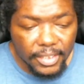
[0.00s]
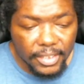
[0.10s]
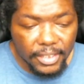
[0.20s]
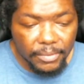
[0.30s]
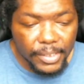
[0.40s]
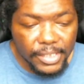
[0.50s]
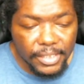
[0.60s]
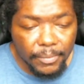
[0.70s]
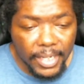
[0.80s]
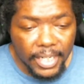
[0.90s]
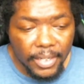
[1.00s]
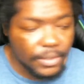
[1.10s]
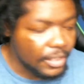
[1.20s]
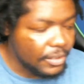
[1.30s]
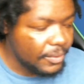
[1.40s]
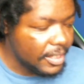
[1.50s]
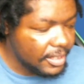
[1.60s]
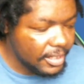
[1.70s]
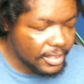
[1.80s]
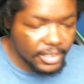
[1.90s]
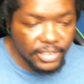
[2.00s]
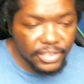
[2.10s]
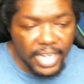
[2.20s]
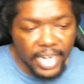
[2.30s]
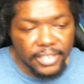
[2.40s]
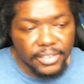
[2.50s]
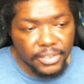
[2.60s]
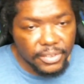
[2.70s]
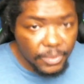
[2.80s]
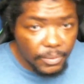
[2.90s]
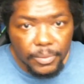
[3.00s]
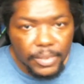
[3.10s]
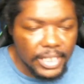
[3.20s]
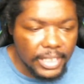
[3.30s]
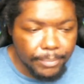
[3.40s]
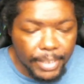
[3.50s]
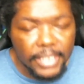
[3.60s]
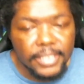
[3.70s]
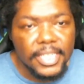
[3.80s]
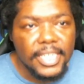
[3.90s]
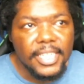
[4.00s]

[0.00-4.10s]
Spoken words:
the reason why they go to a train station to change to the Beast,